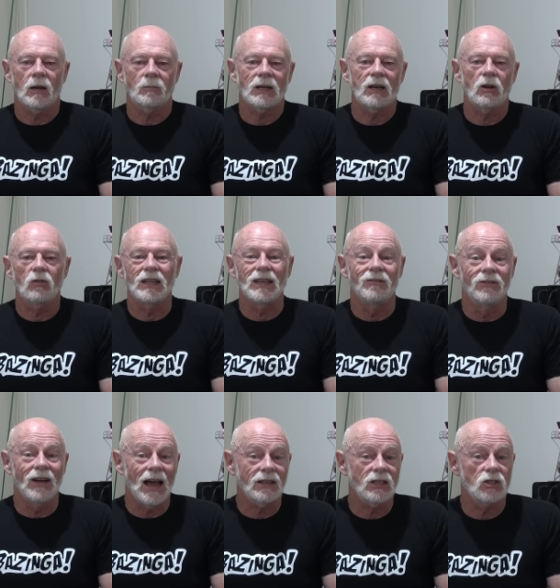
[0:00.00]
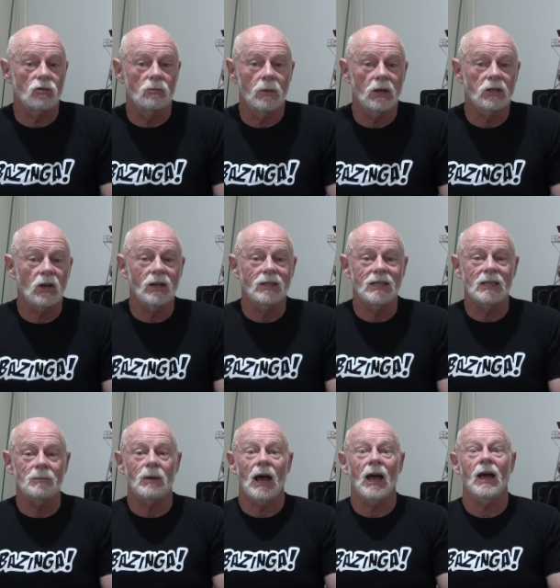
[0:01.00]
an update on the Avata's remote
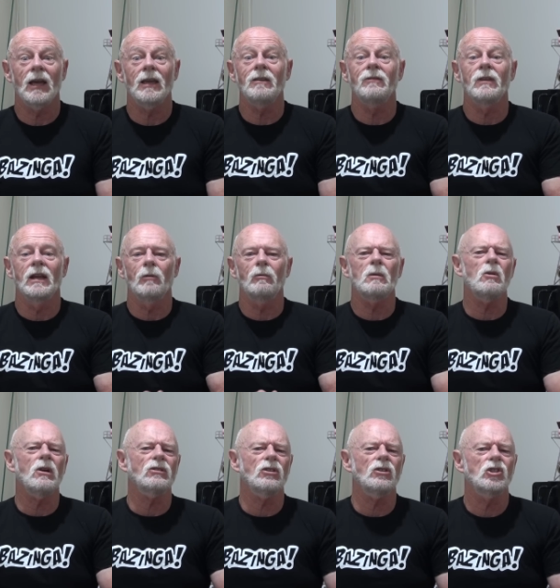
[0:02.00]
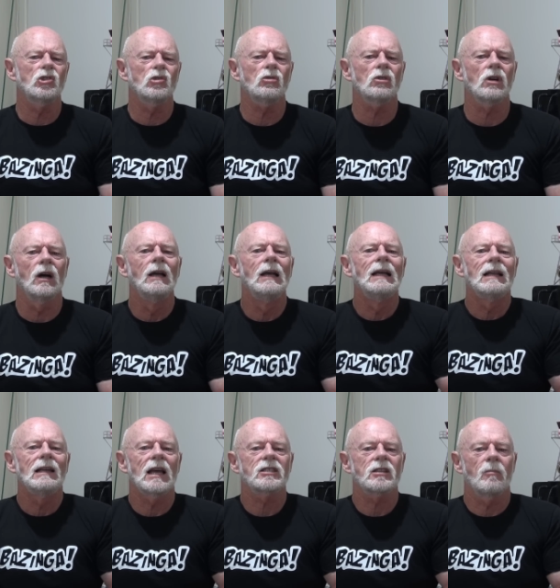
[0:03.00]
ID behavior. Now, we weren't too sure
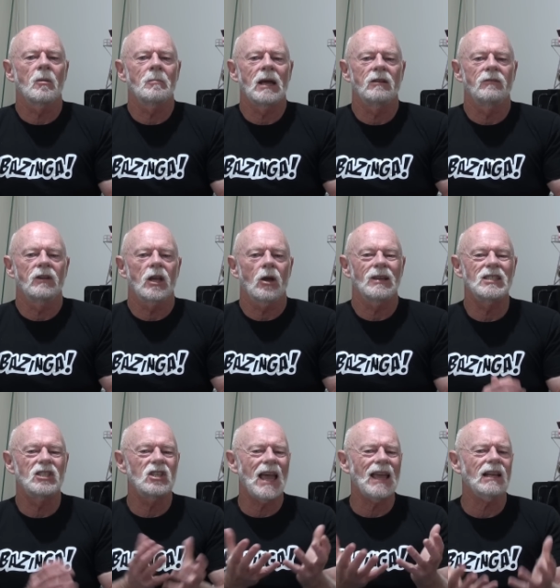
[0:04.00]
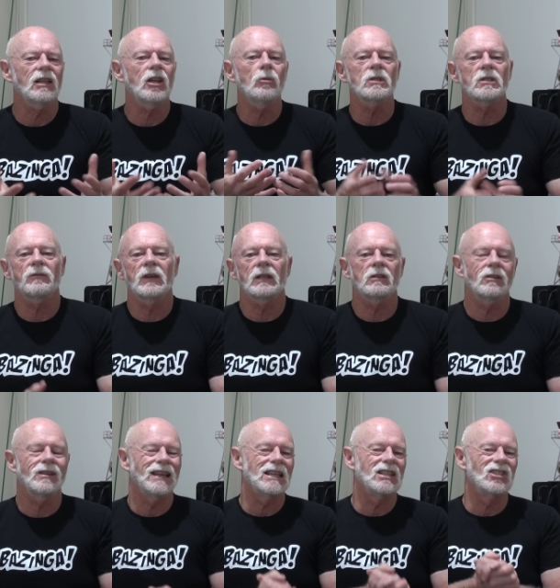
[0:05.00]
last time I made a video exactly who was
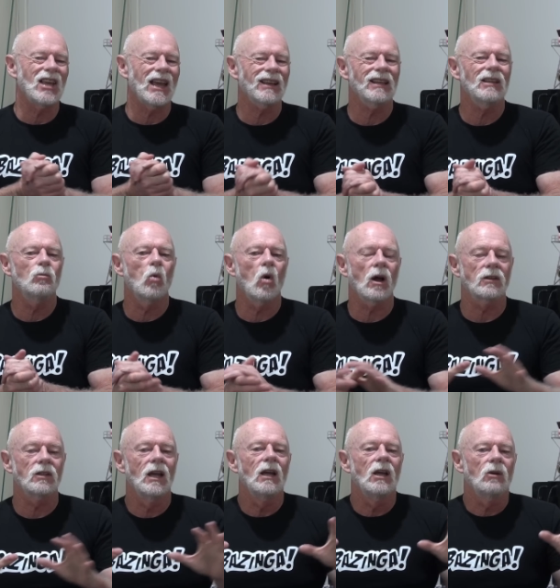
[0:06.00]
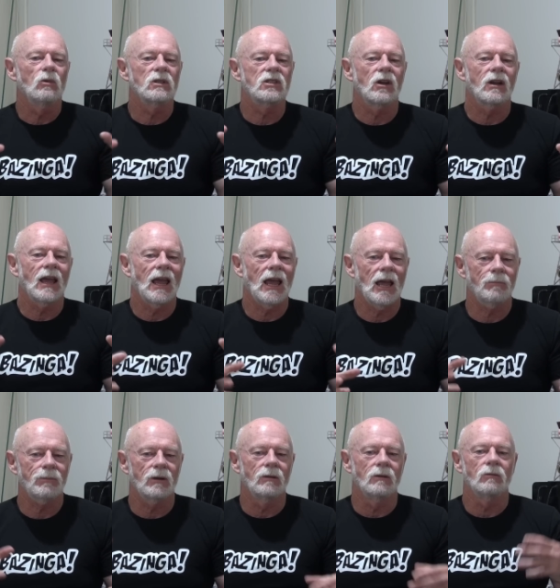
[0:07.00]
affected and exactly what was going to
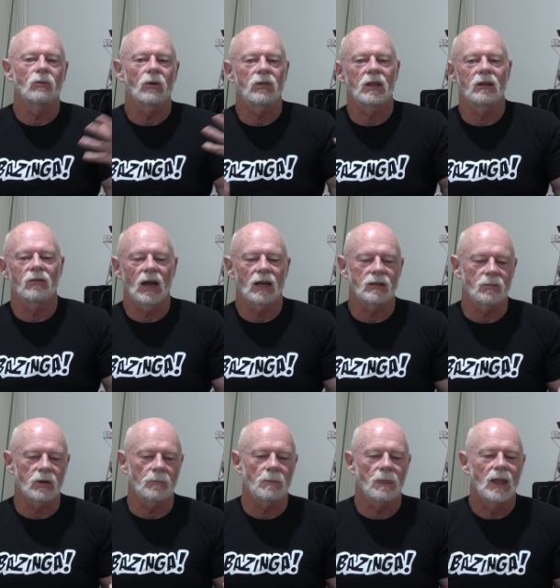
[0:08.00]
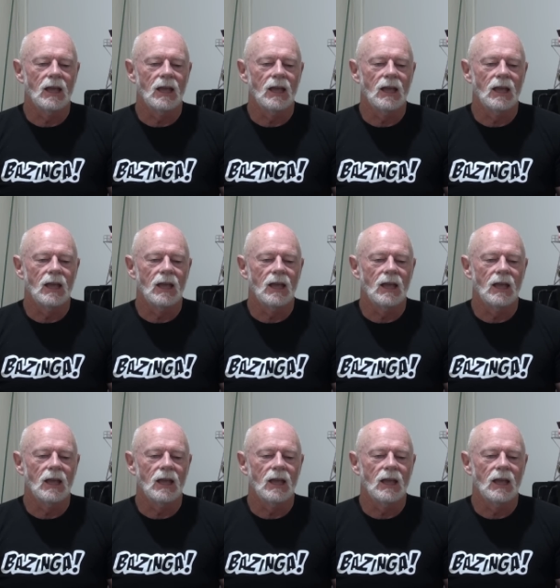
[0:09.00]
happen with the Avata, but